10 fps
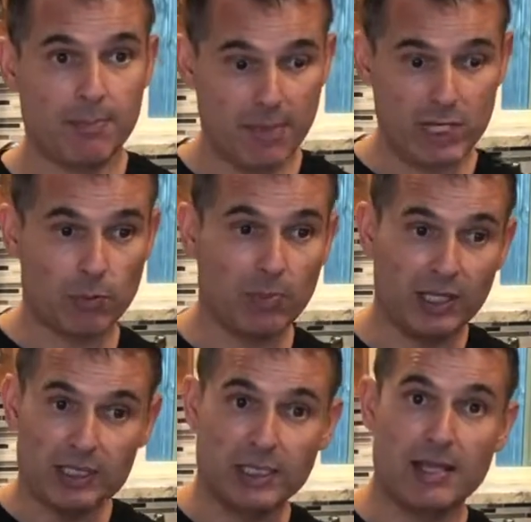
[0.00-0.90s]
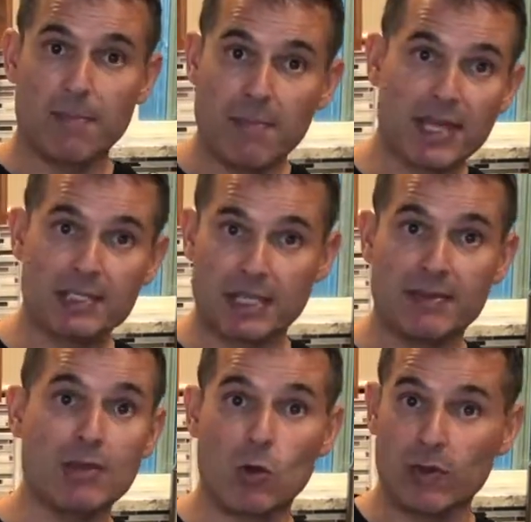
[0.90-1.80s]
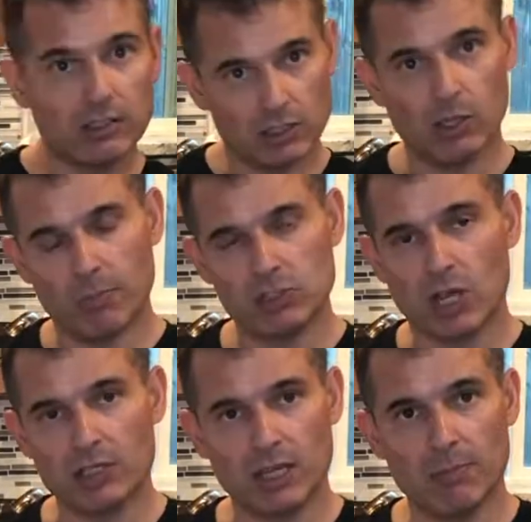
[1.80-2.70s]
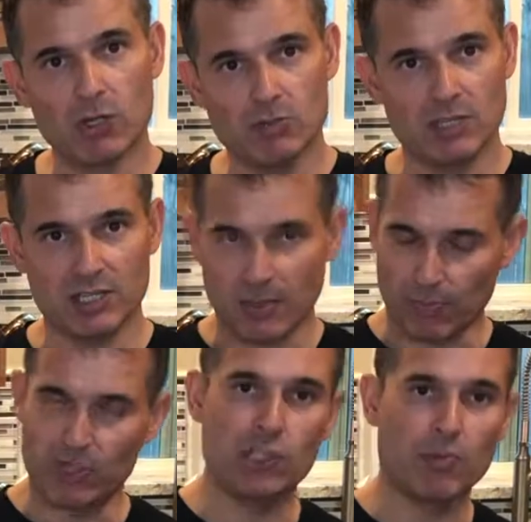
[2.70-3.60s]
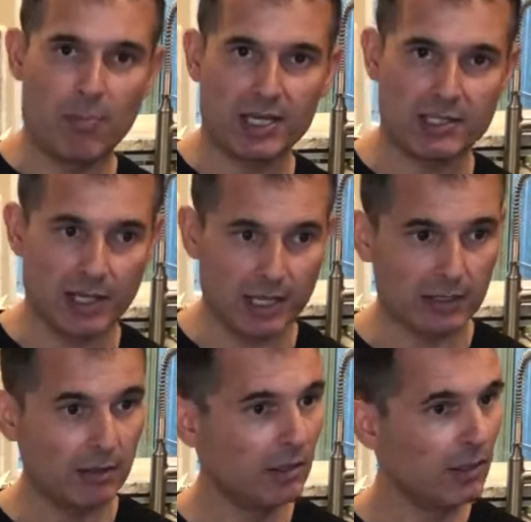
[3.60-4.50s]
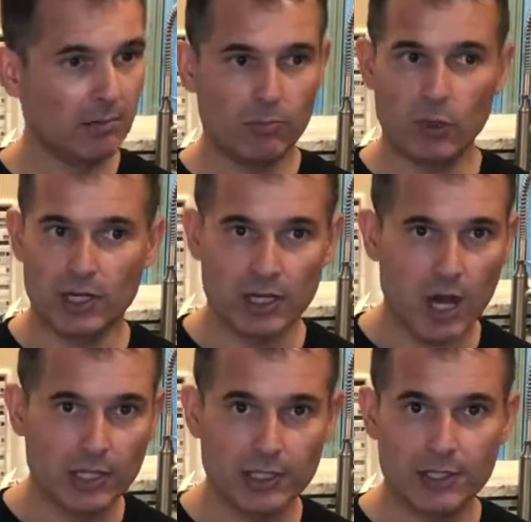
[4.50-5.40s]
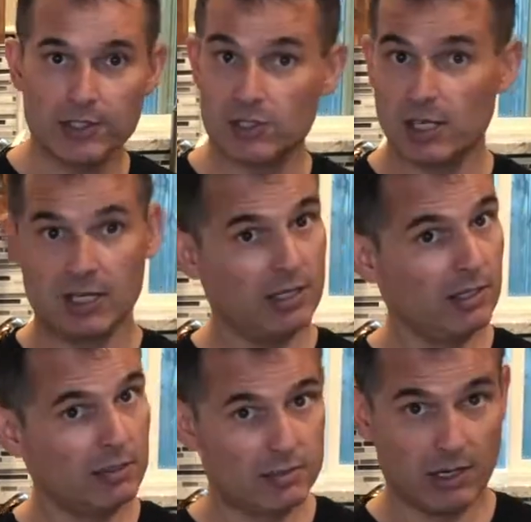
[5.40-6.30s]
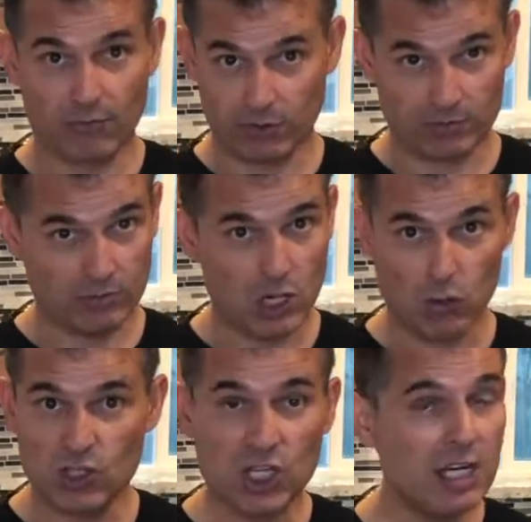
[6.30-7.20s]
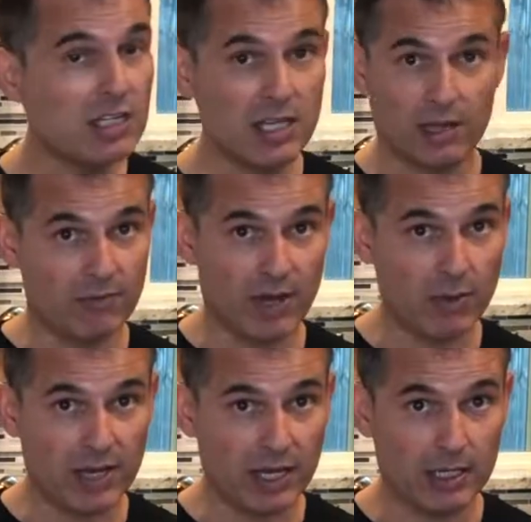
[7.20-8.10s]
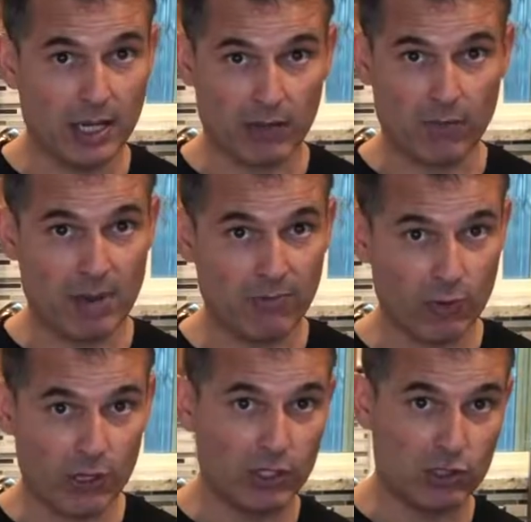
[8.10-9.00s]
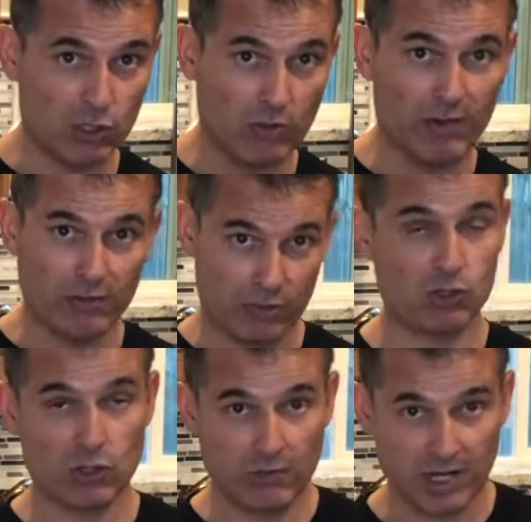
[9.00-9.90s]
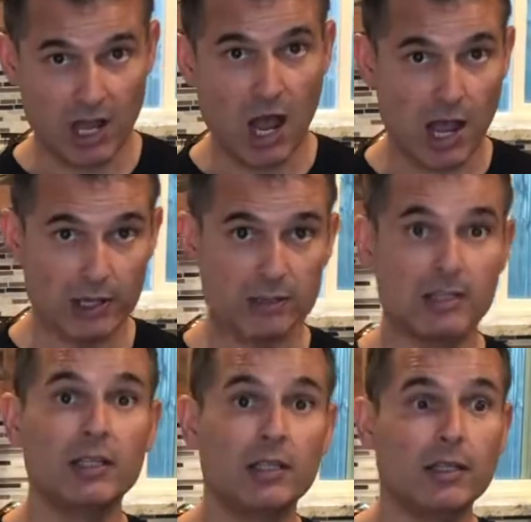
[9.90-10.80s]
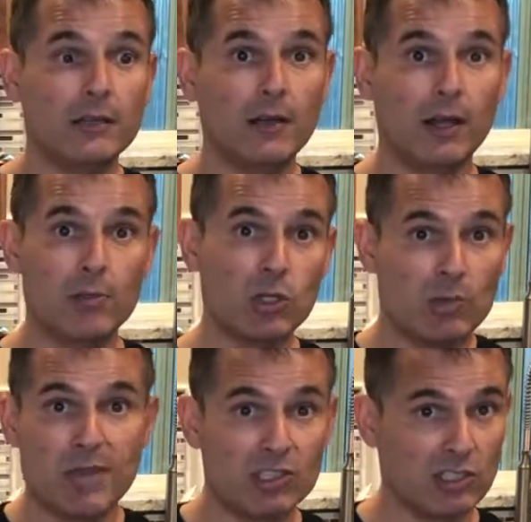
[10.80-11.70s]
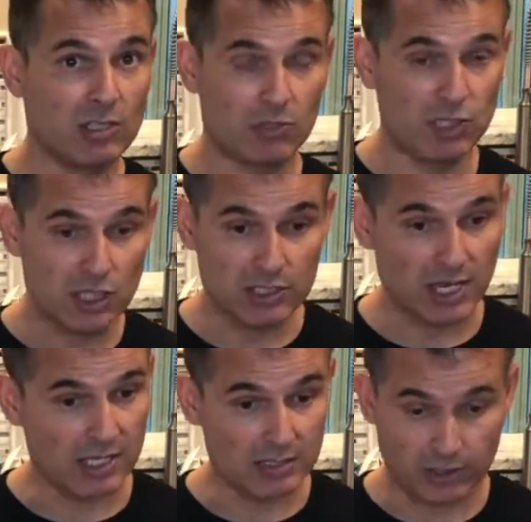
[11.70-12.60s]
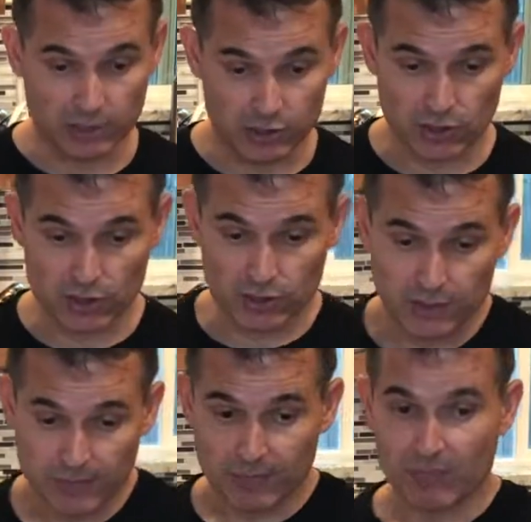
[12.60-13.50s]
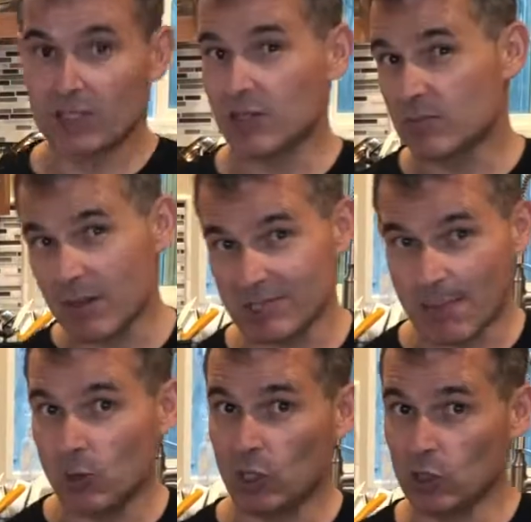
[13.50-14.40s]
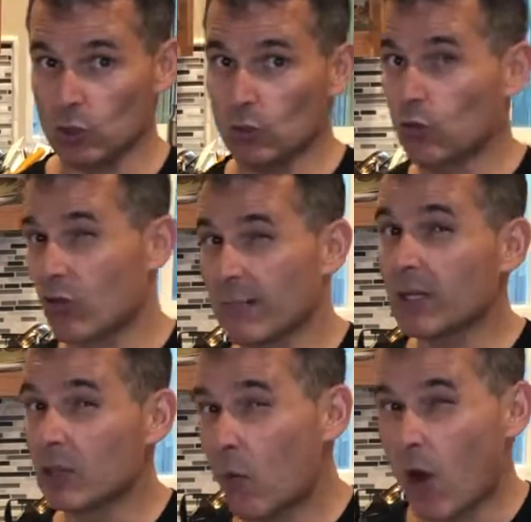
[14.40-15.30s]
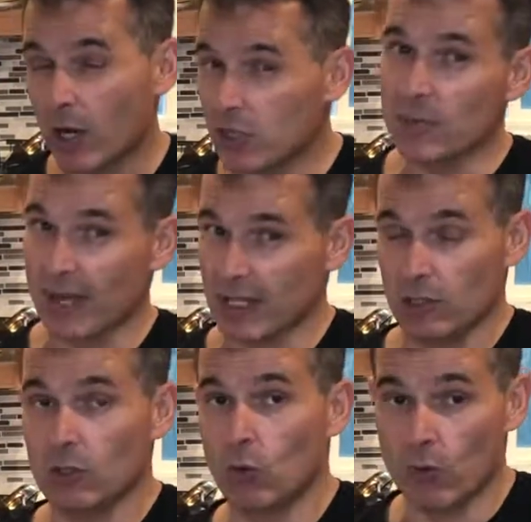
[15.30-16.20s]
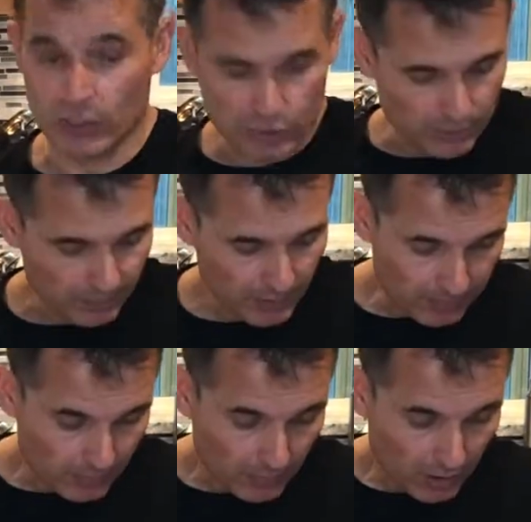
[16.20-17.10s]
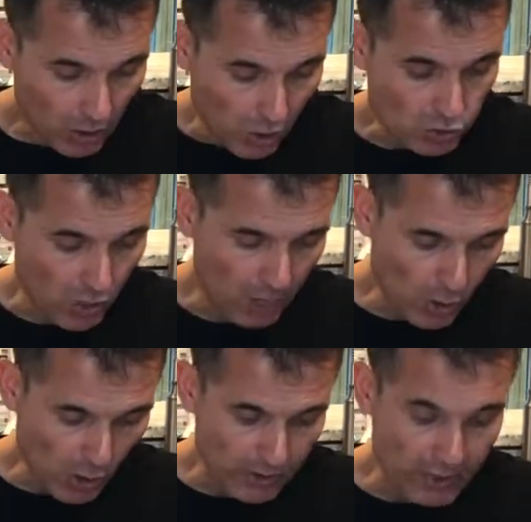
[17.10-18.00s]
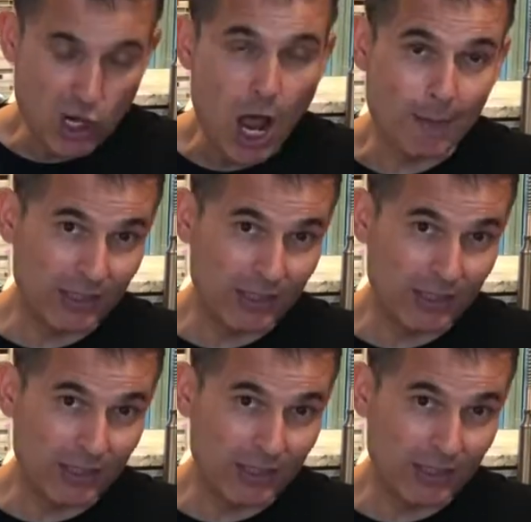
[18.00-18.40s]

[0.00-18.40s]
make your polenta, then mix in the saute the mushrooms in a separate dish and mix it in. Put in onions, different cheese at the very end, like right before you're going to serve it. If you're serving it hot, you can mix in some cheese, and that's delicious. Sometimes I put a little cream in the water to make it a little richer. Also, I'm calling this hot